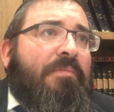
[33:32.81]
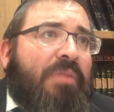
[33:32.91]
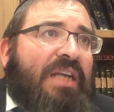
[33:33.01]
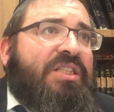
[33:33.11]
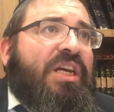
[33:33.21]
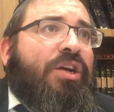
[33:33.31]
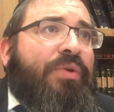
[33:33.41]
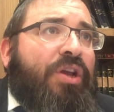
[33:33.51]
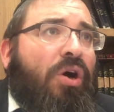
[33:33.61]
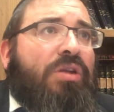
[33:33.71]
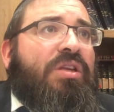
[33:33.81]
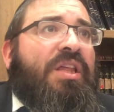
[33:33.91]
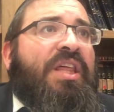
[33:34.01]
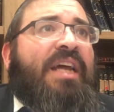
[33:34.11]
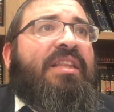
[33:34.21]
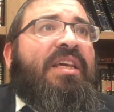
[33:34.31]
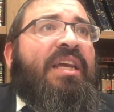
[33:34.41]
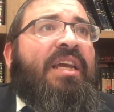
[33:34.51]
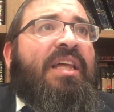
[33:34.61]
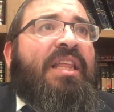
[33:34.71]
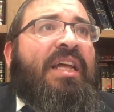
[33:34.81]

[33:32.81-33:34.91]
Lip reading: plus the kriyot that the